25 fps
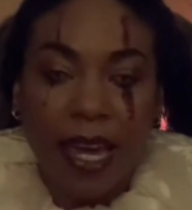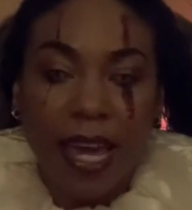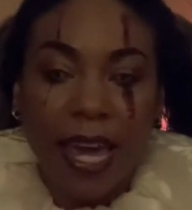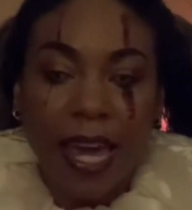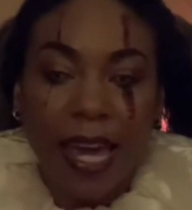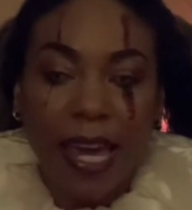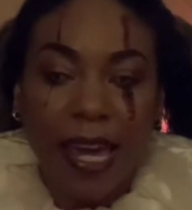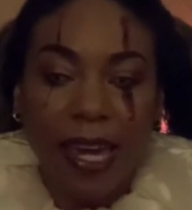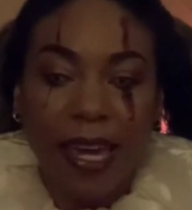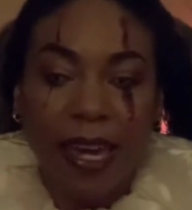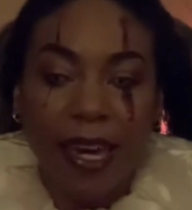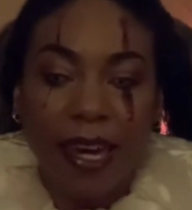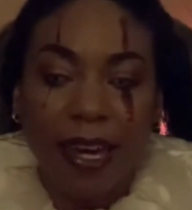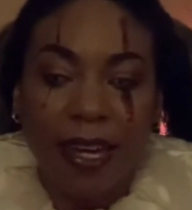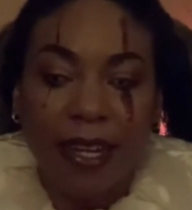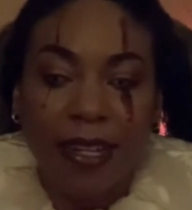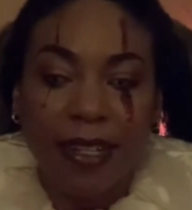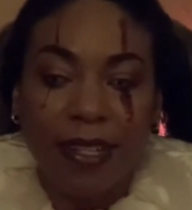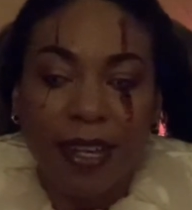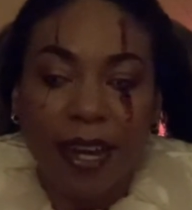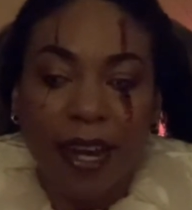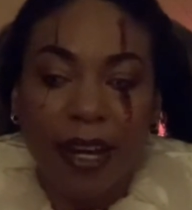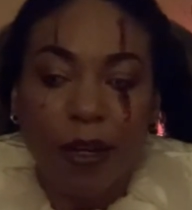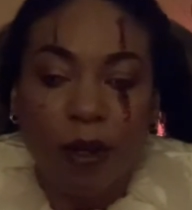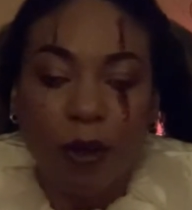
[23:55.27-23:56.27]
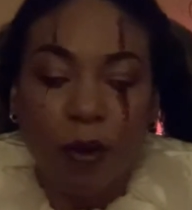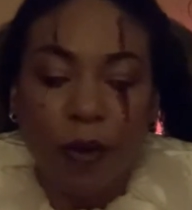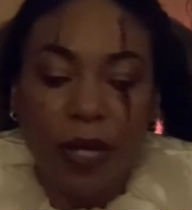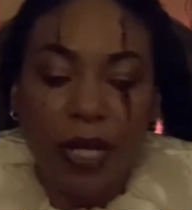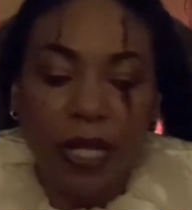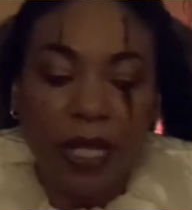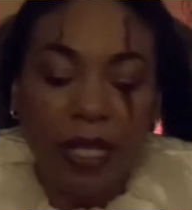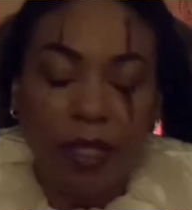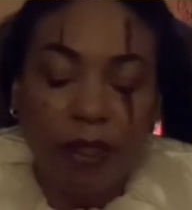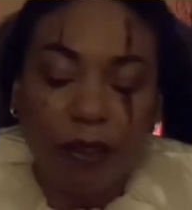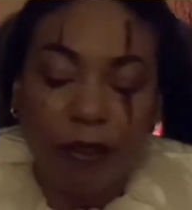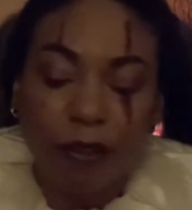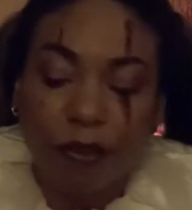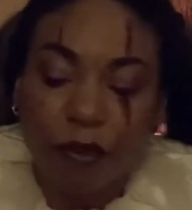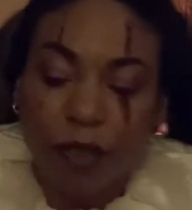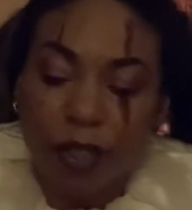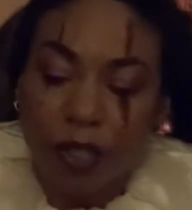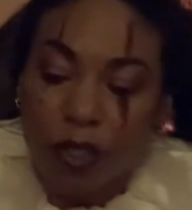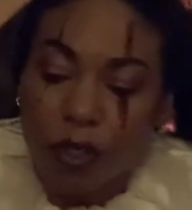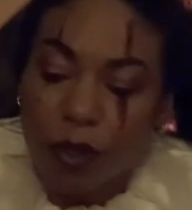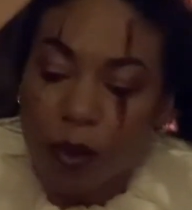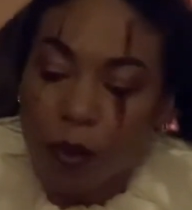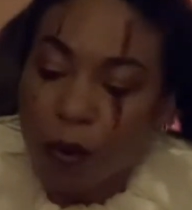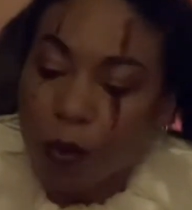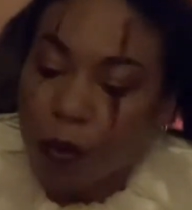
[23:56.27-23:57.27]
And I don't want to give
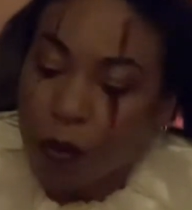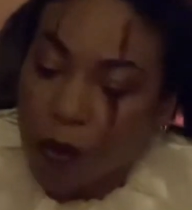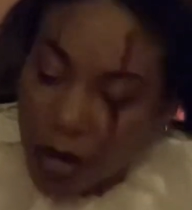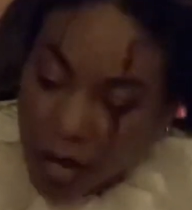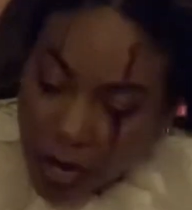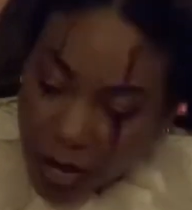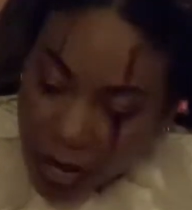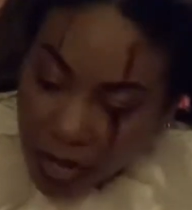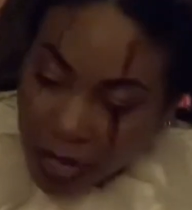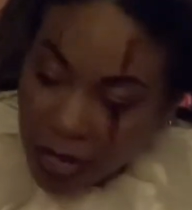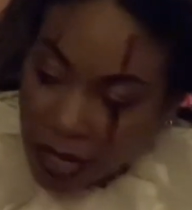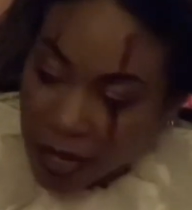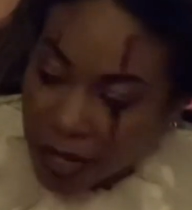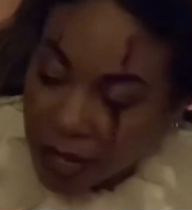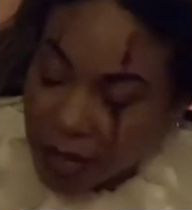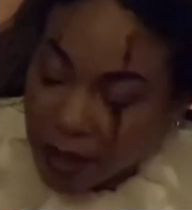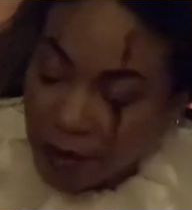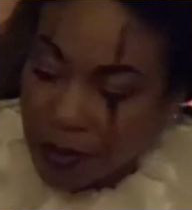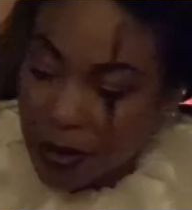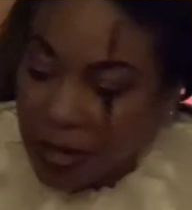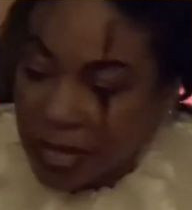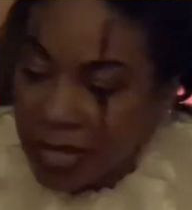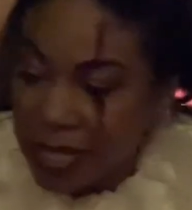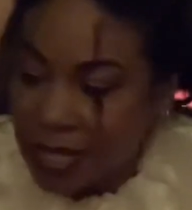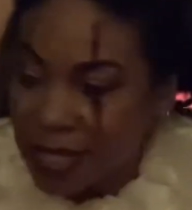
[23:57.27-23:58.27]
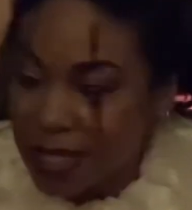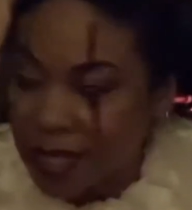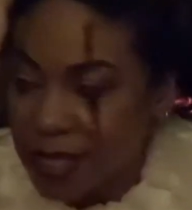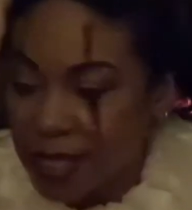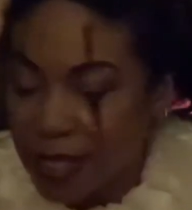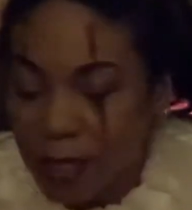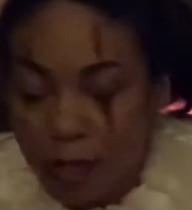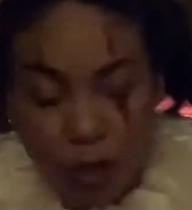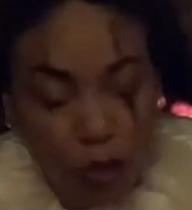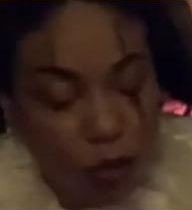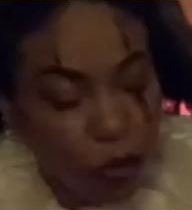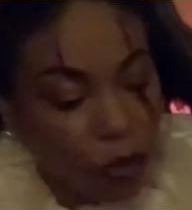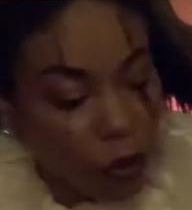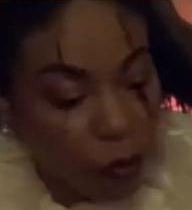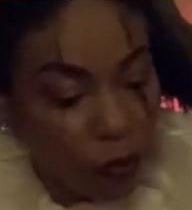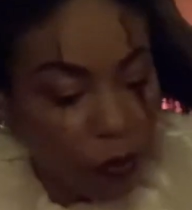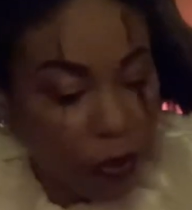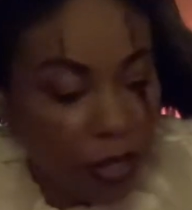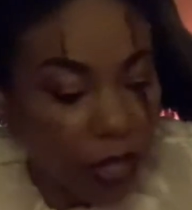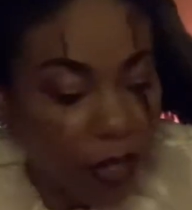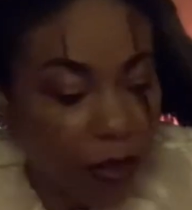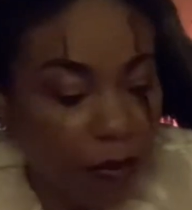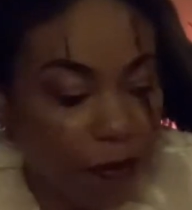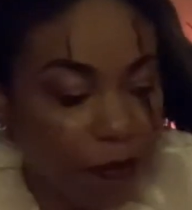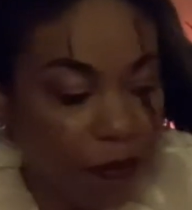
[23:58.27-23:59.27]
this away because it's
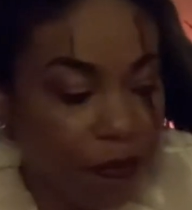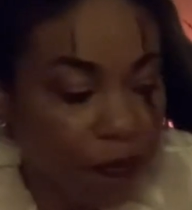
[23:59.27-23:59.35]
trippy,